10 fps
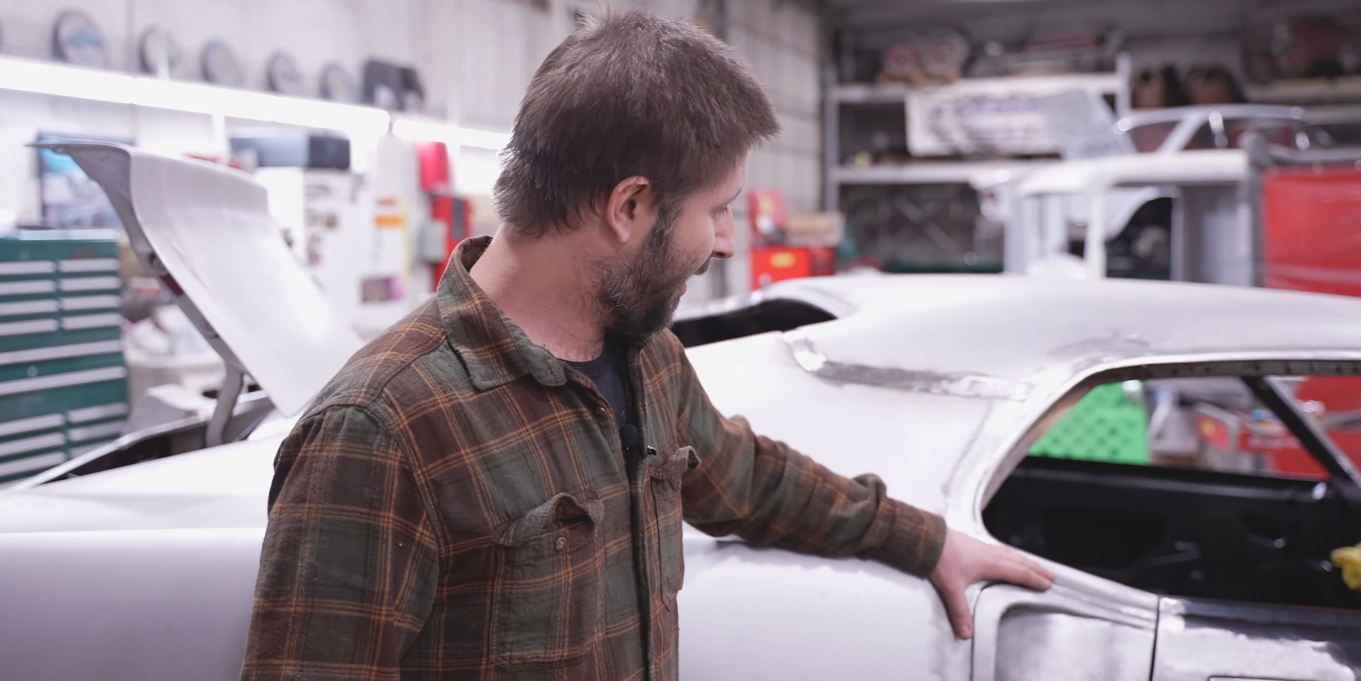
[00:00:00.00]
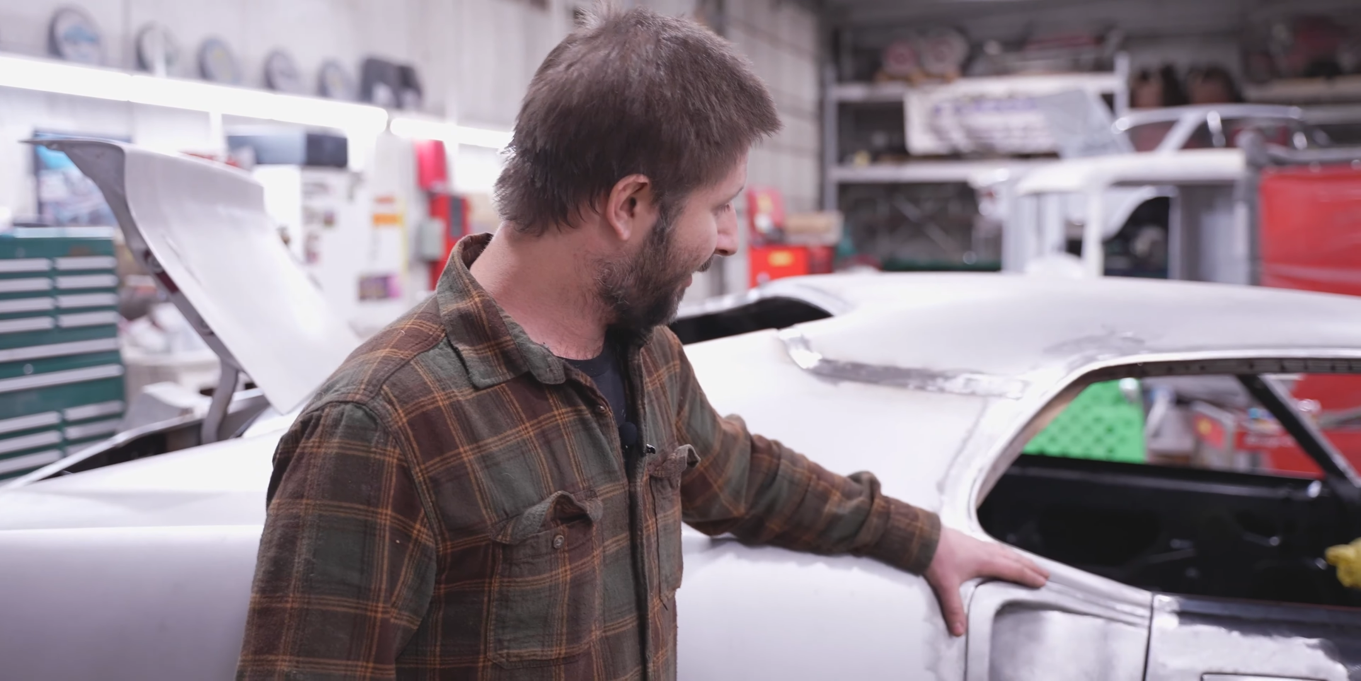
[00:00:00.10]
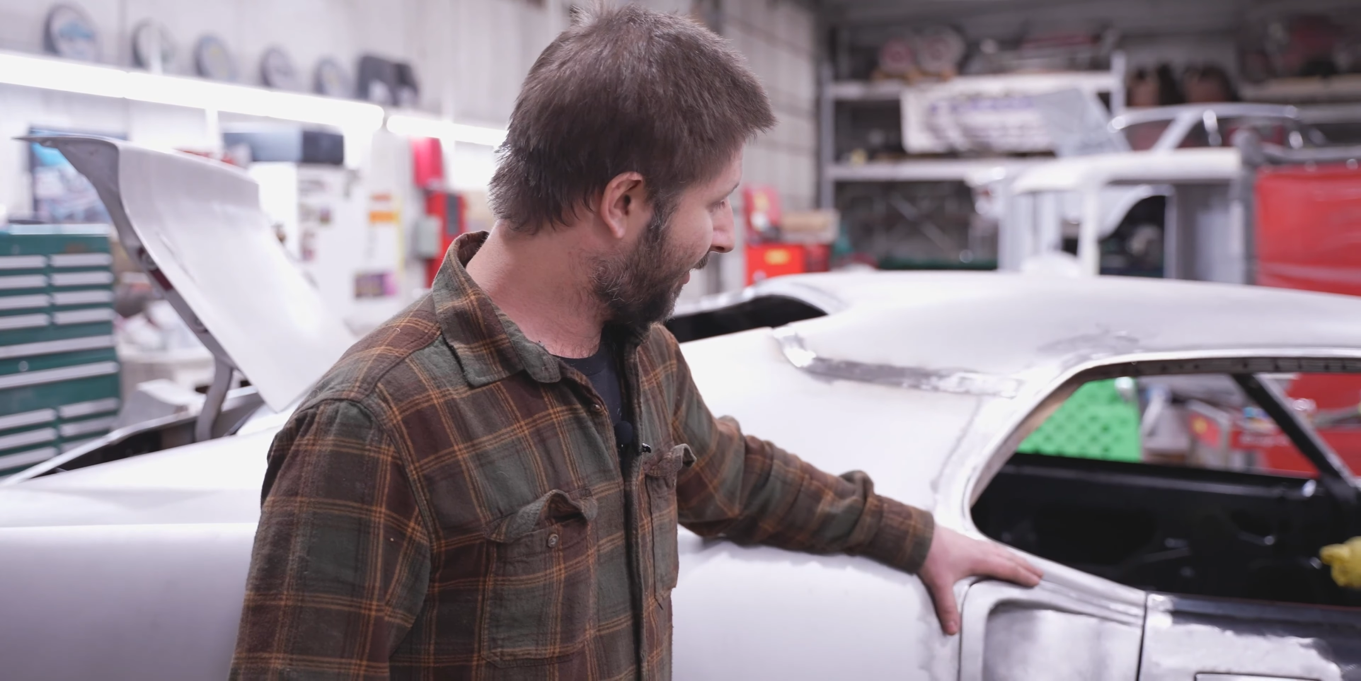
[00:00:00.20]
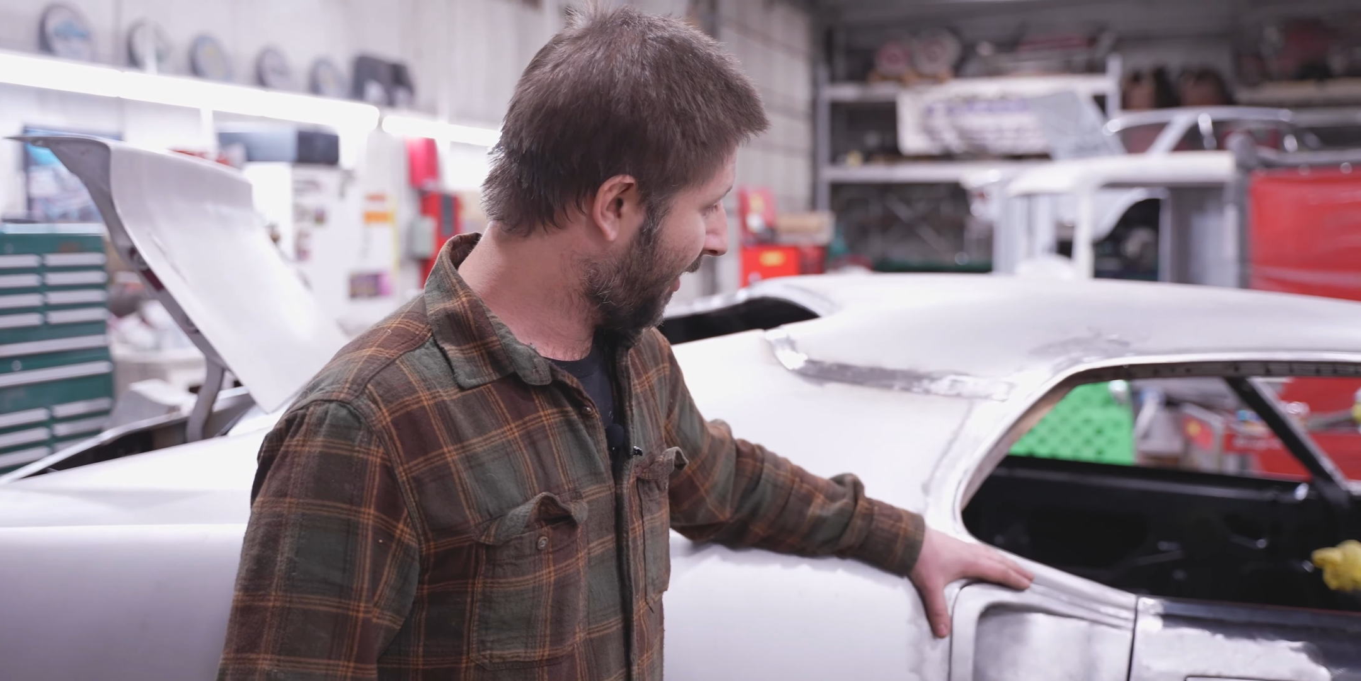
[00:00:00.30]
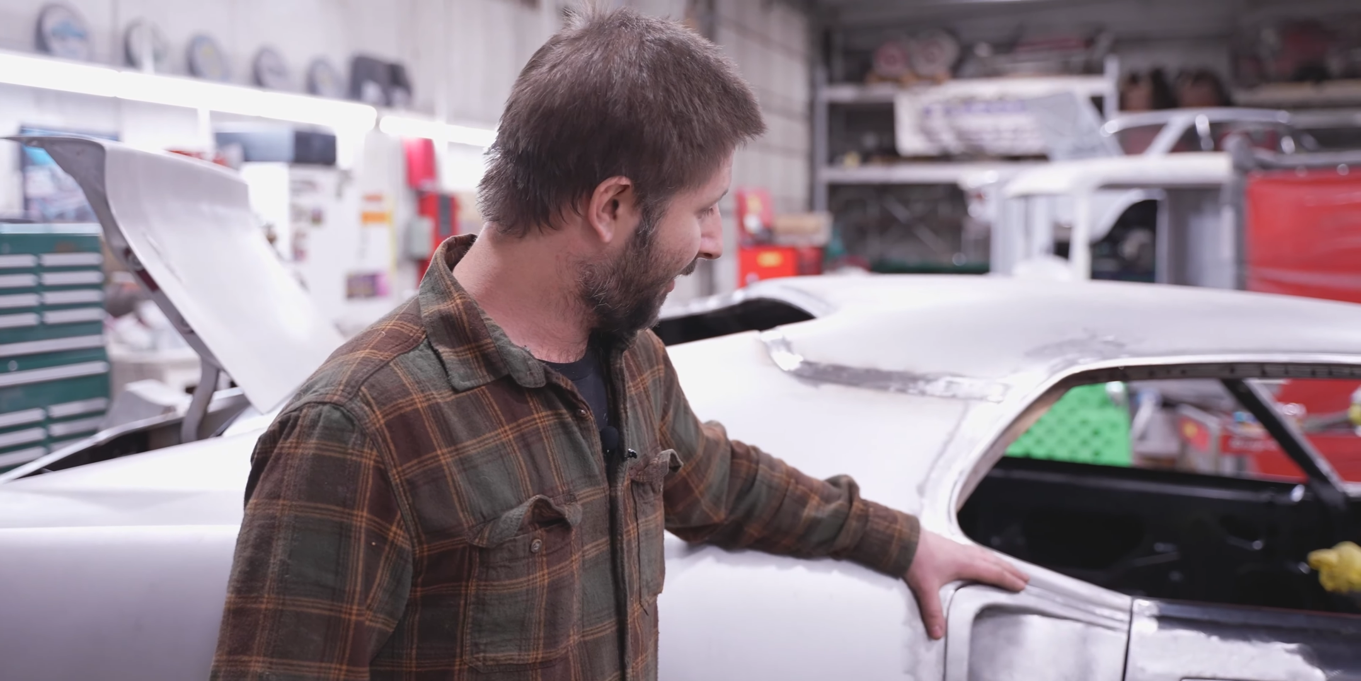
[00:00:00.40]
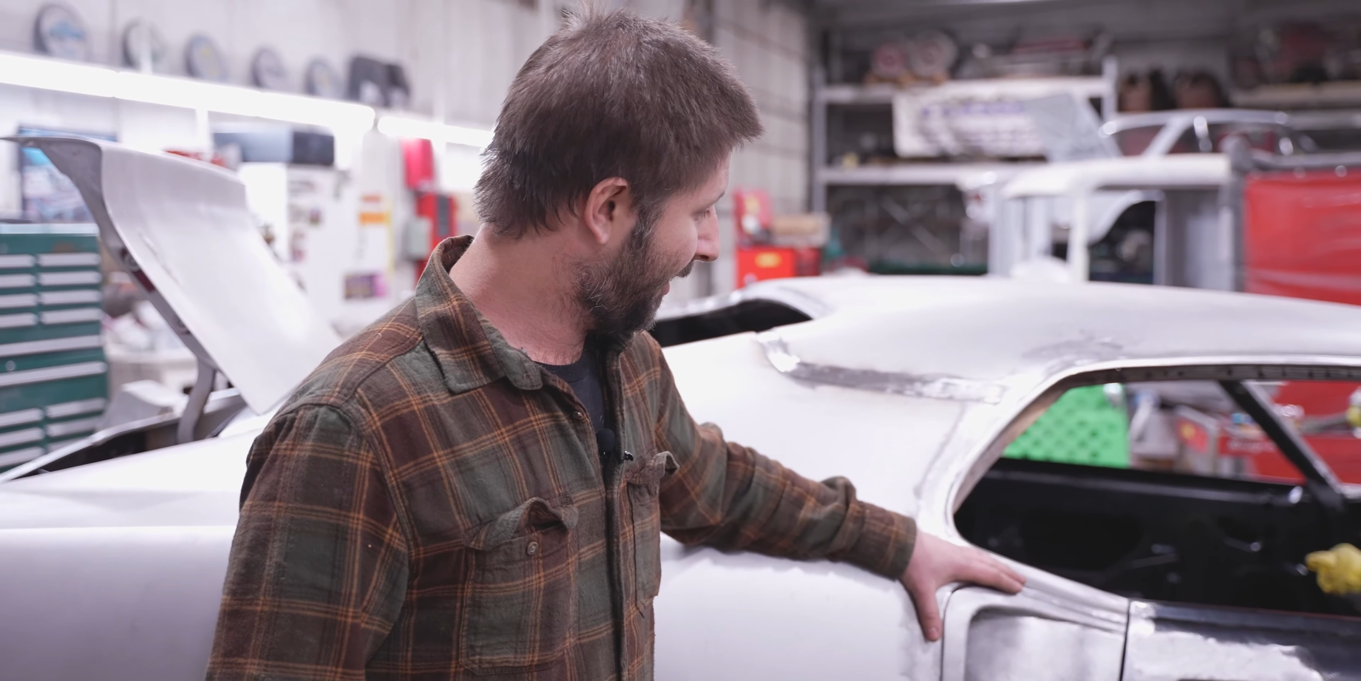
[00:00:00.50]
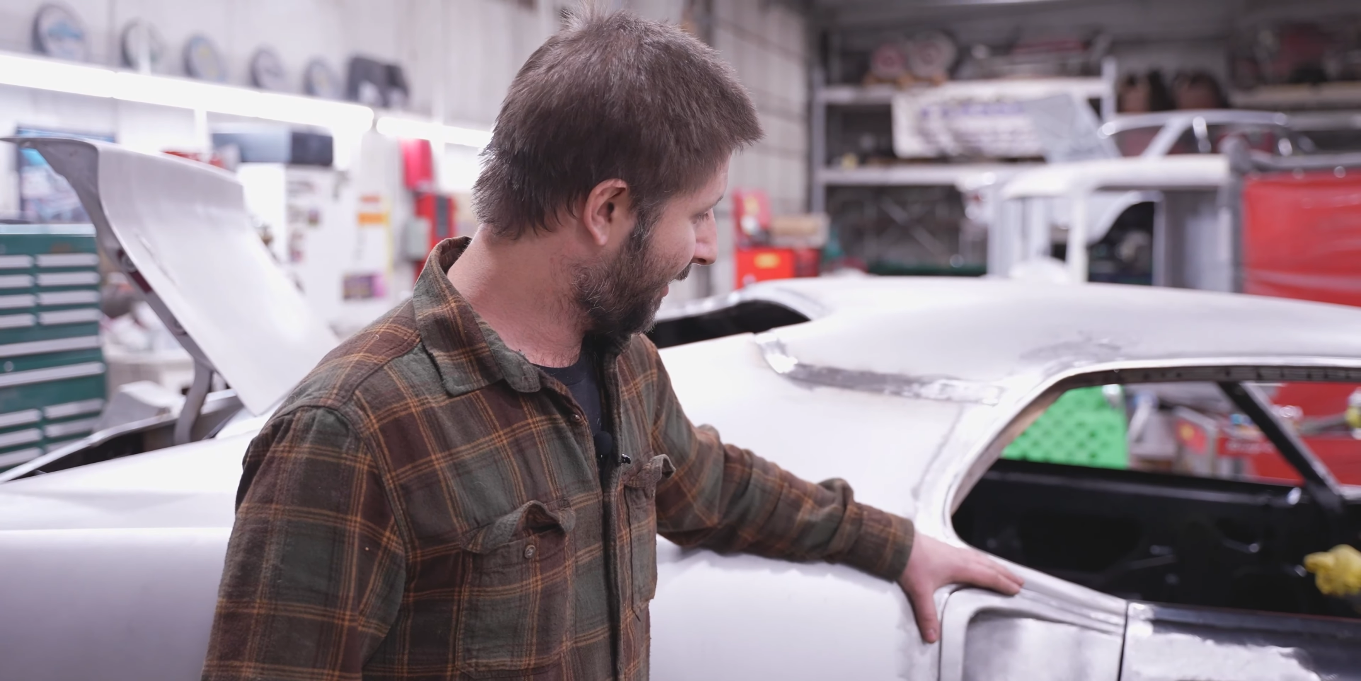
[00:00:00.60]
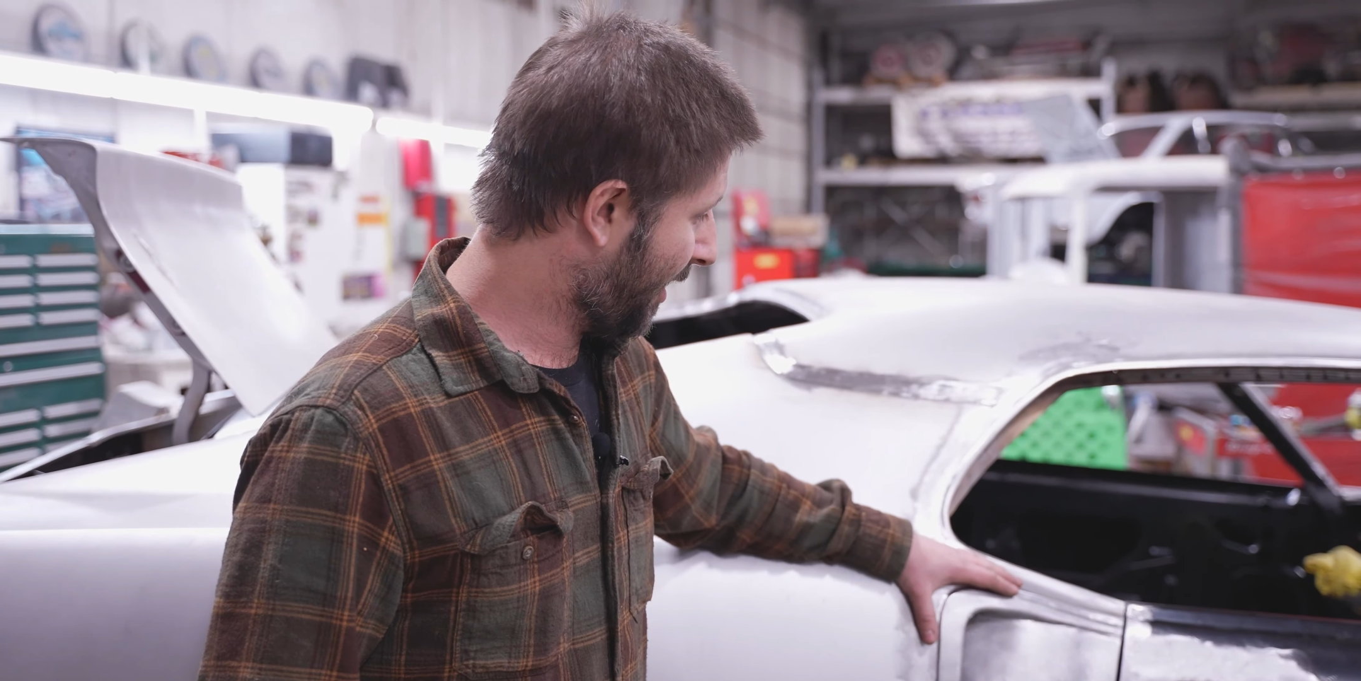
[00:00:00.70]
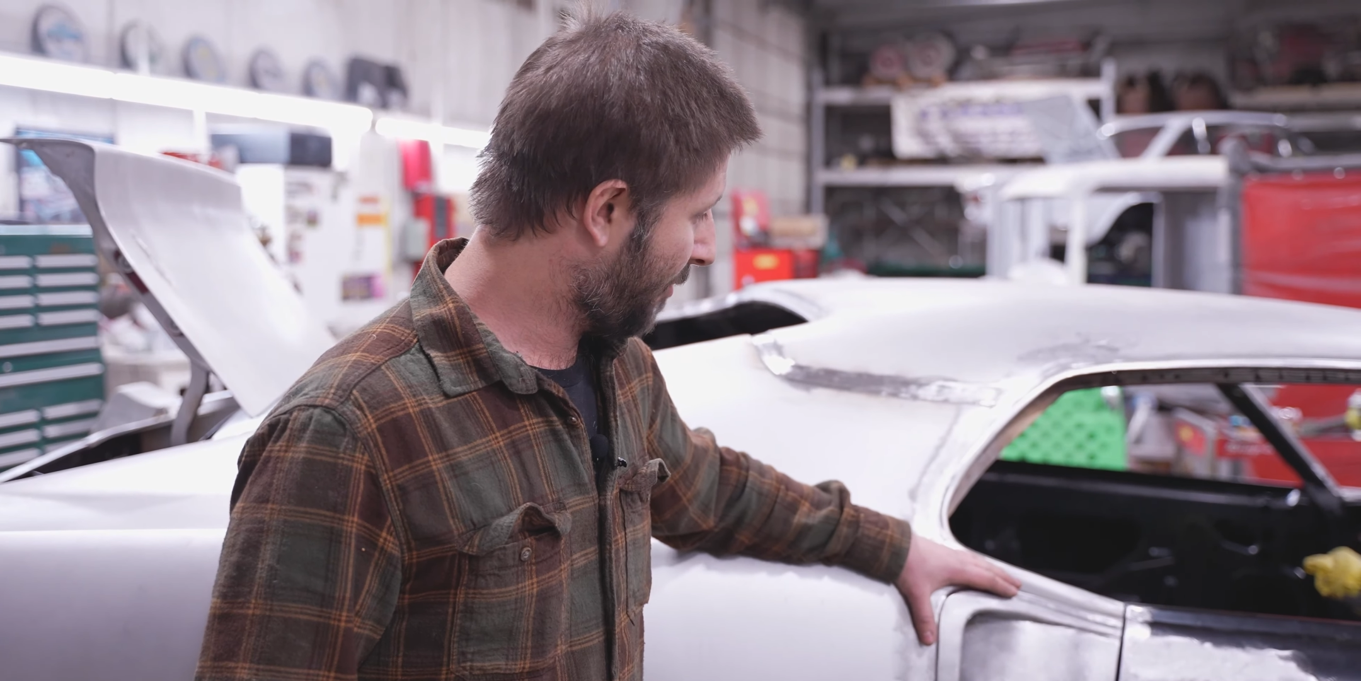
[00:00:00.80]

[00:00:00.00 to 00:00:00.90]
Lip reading: installed these